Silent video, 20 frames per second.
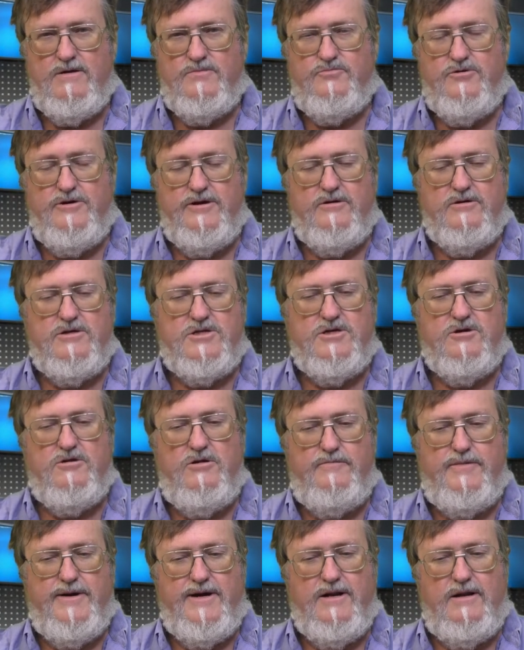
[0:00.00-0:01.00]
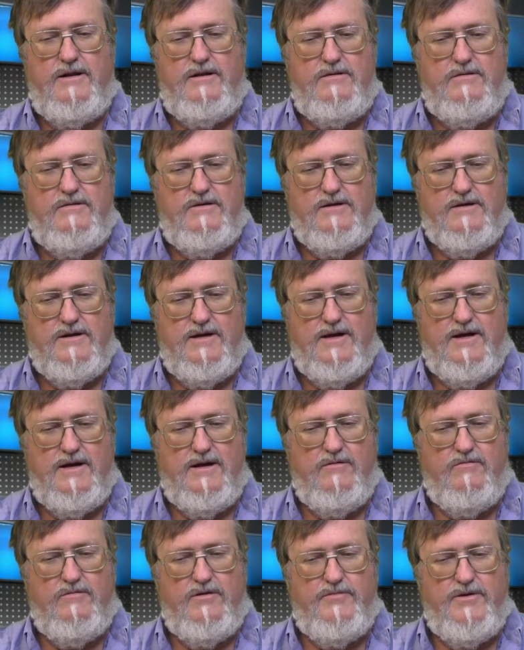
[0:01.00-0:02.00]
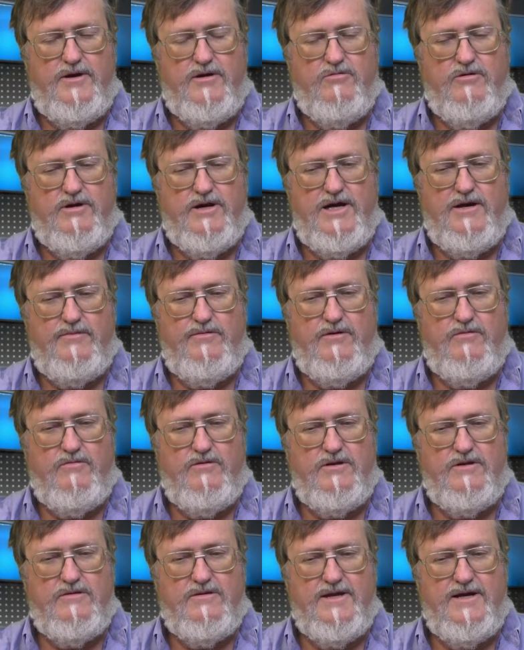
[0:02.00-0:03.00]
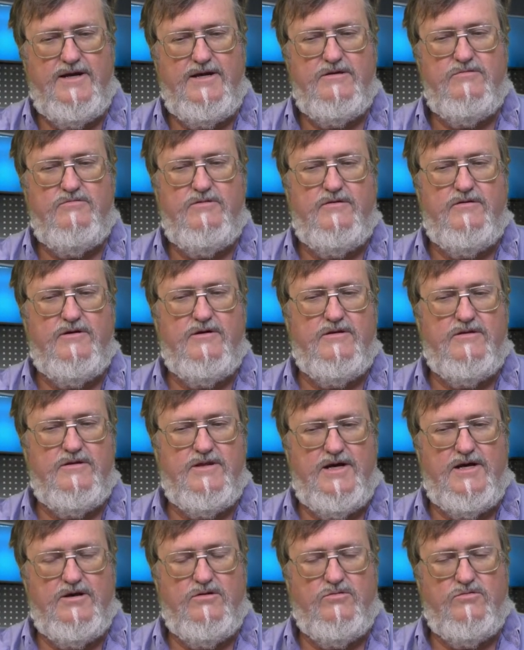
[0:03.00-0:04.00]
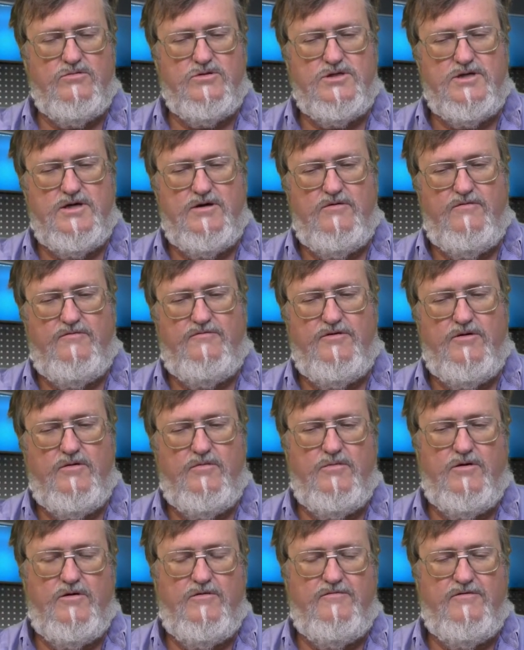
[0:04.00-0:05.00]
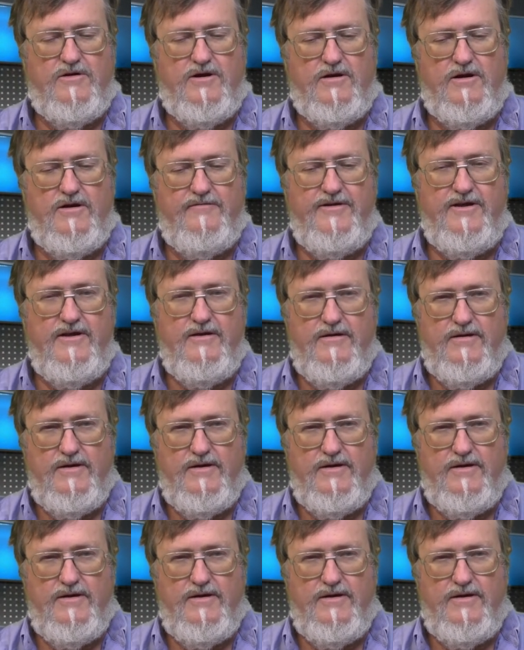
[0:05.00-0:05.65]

Pretty good solar panel. Uh, we've been quite happy with that. We got that also from Off-Road Living.